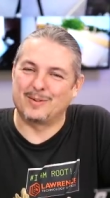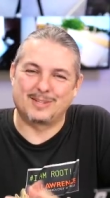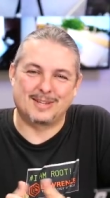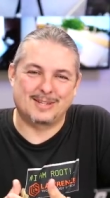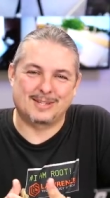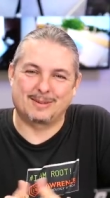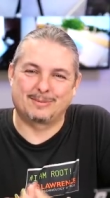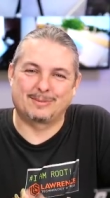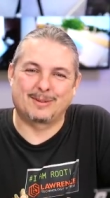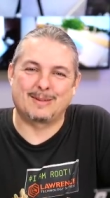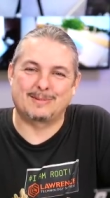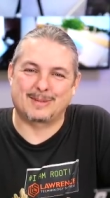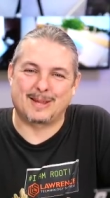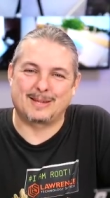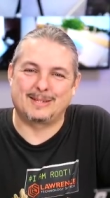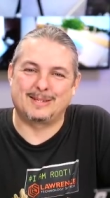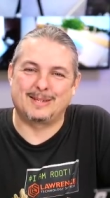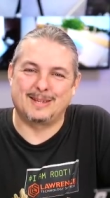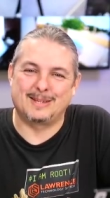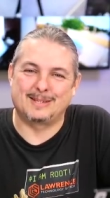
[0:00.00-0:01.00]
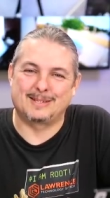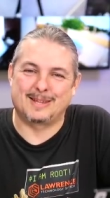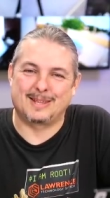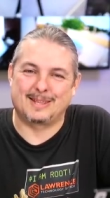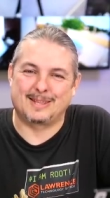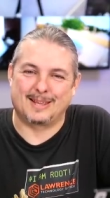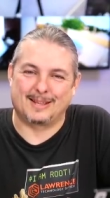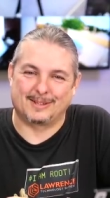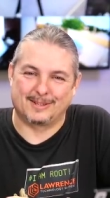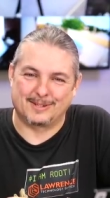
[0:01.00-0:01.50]
Sometimes IT is a
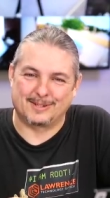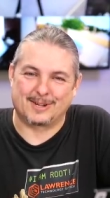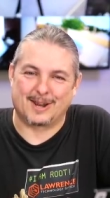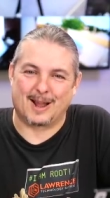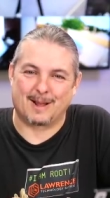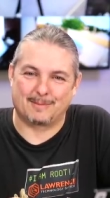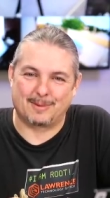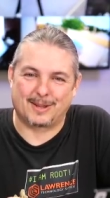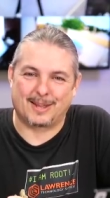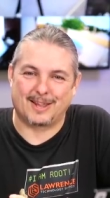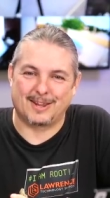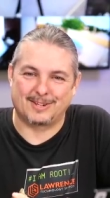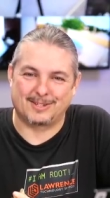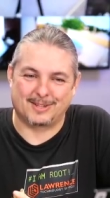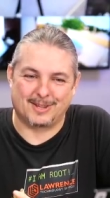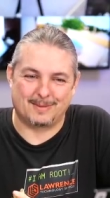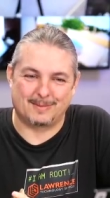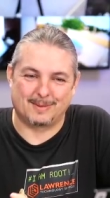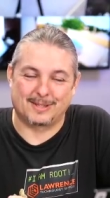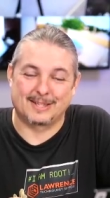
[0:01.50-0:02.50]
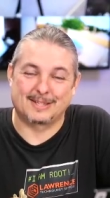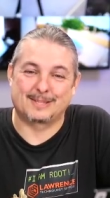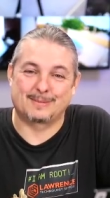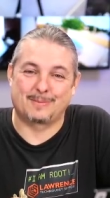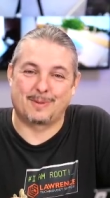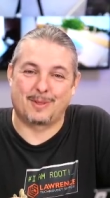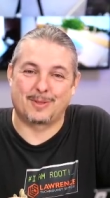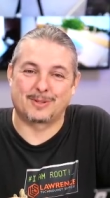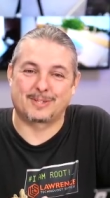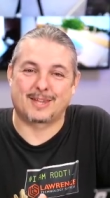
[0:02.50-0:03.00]
thankless job occasionally, but this is
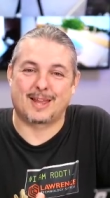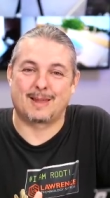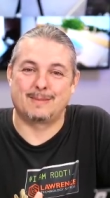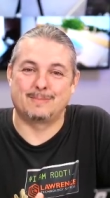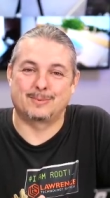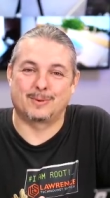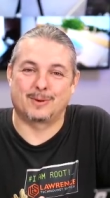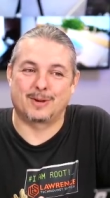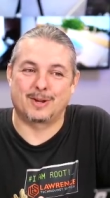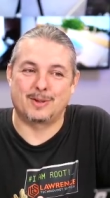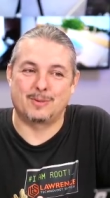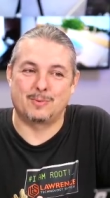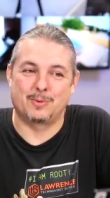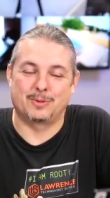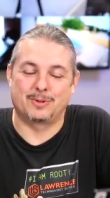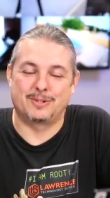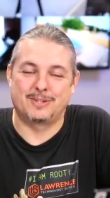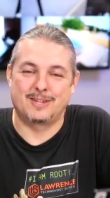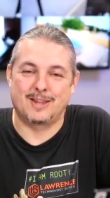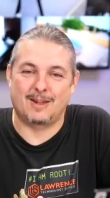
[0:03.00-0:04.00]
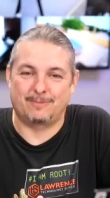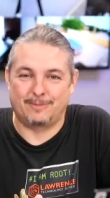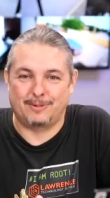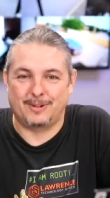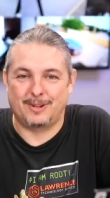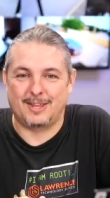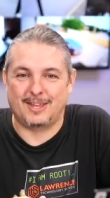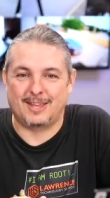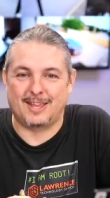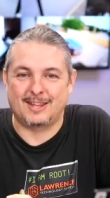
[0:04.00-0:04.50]
one of those times where you will
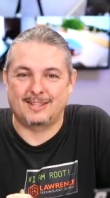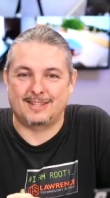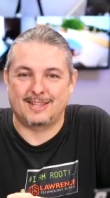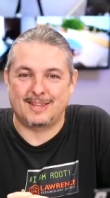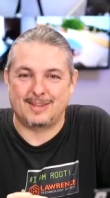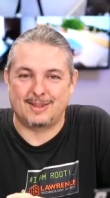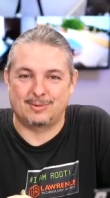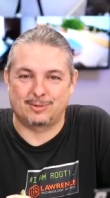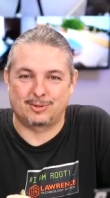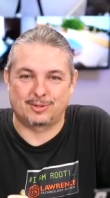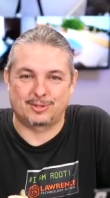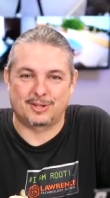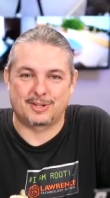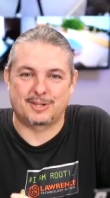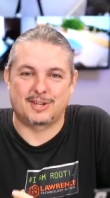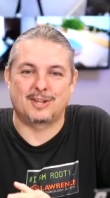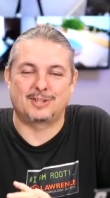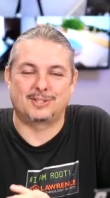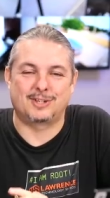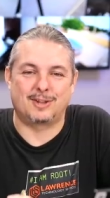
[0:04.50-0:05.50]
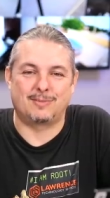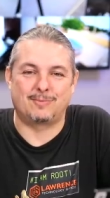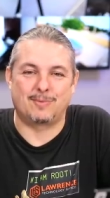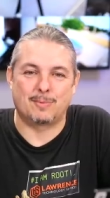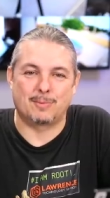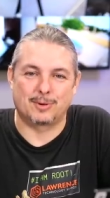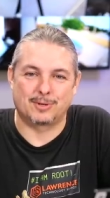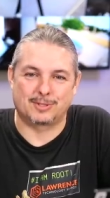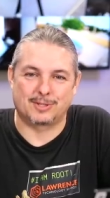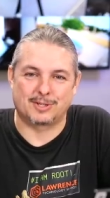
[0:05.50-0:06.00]
definitely get the user's attention if you
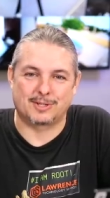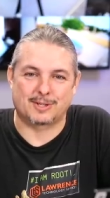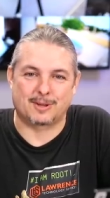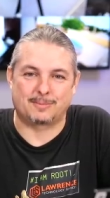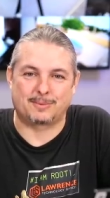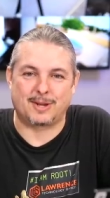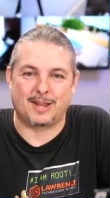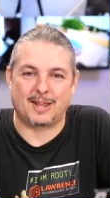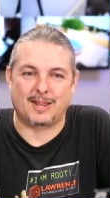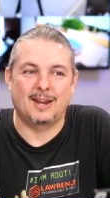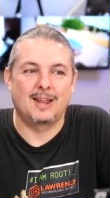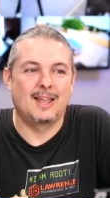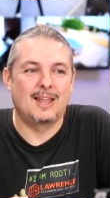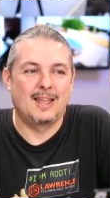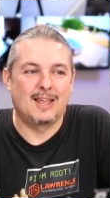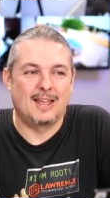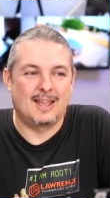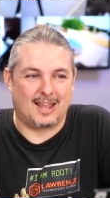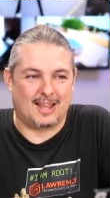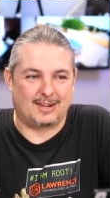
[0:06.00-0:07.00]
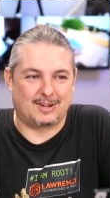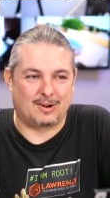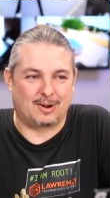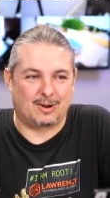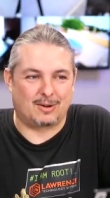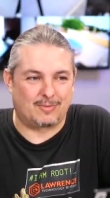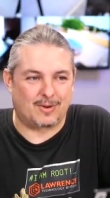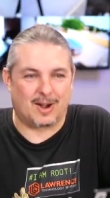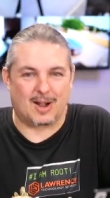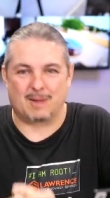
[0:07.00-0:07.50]
push this update in your
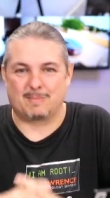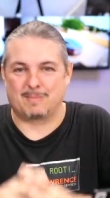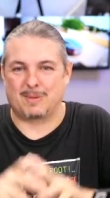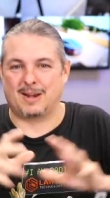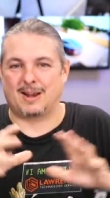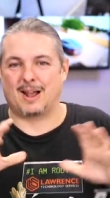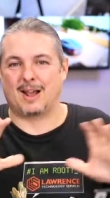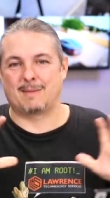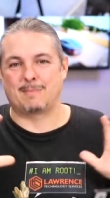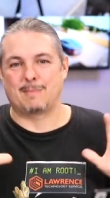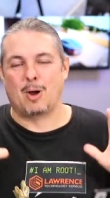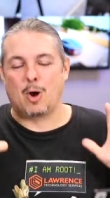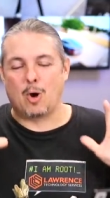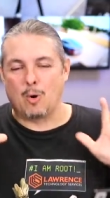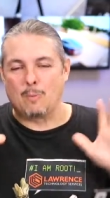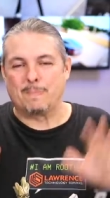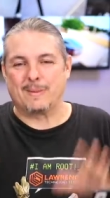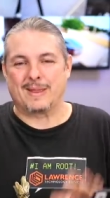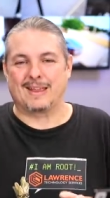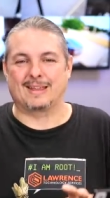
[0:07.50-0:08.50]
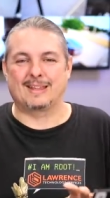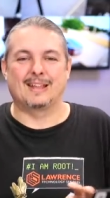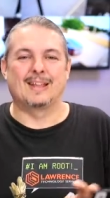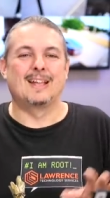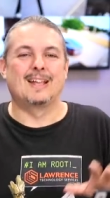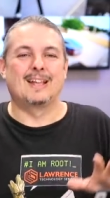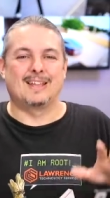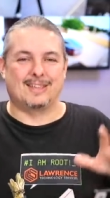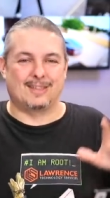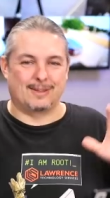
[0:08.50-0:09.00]
environment. I'm hoping
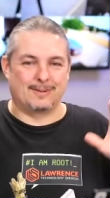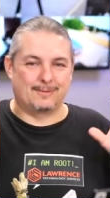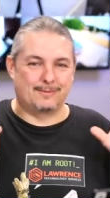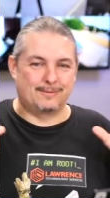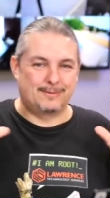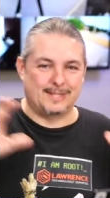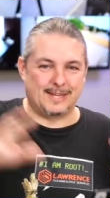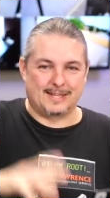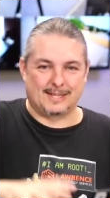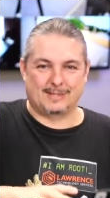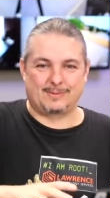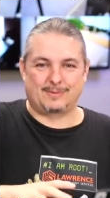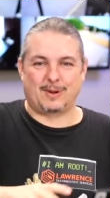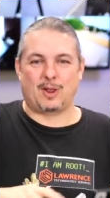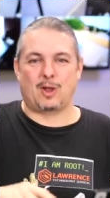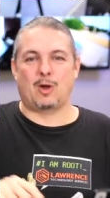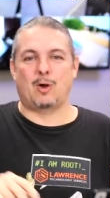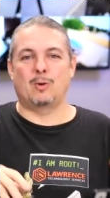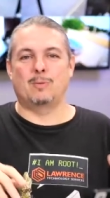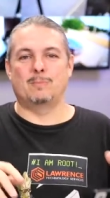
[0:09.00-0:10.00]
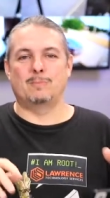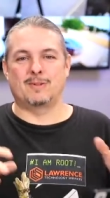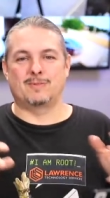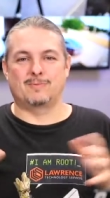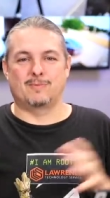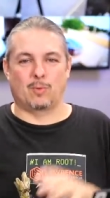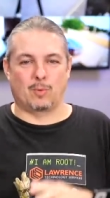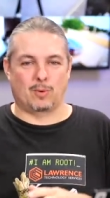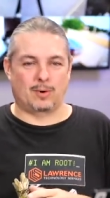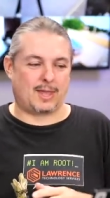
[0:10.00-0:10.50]
you see this video
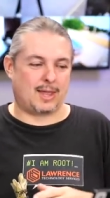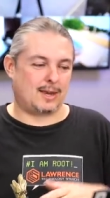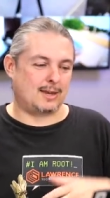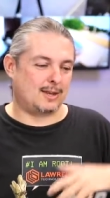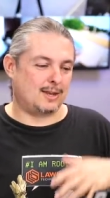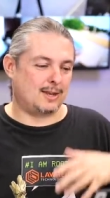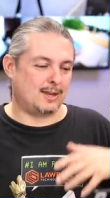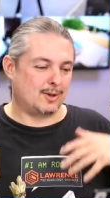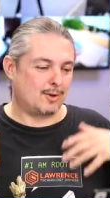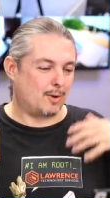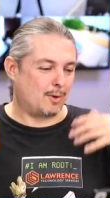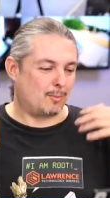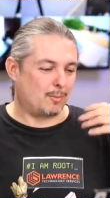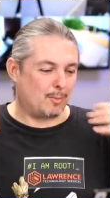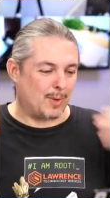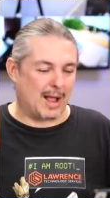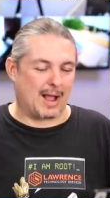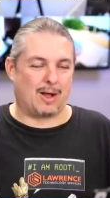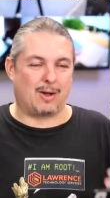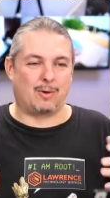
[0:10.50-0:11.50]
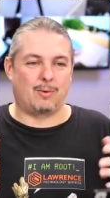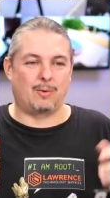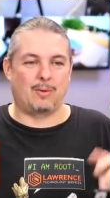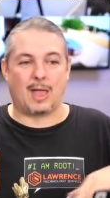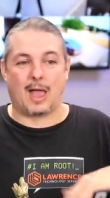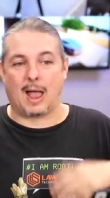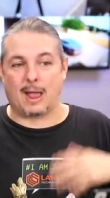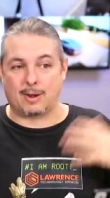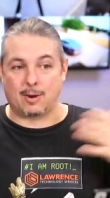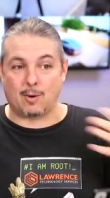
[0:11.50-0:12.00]
before then. You go, wow,
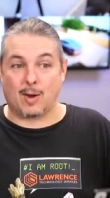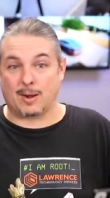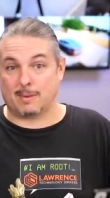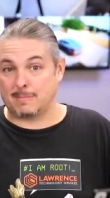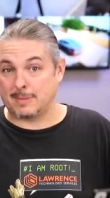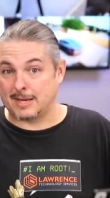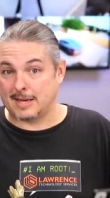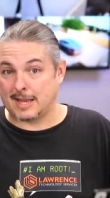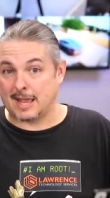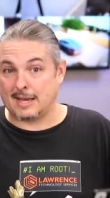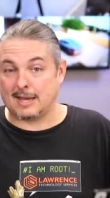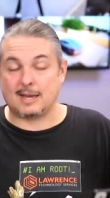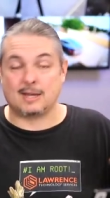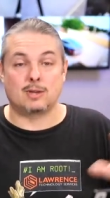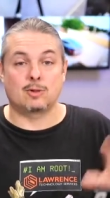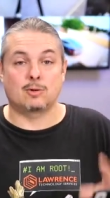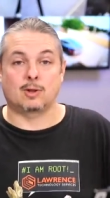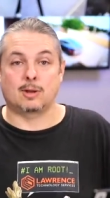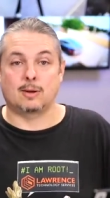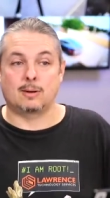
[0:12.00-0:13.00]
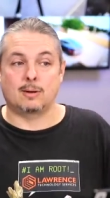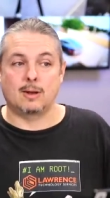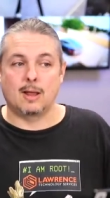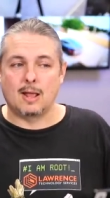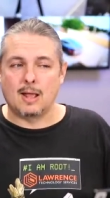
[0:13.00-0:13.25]
I know how to mitigate it. And you can,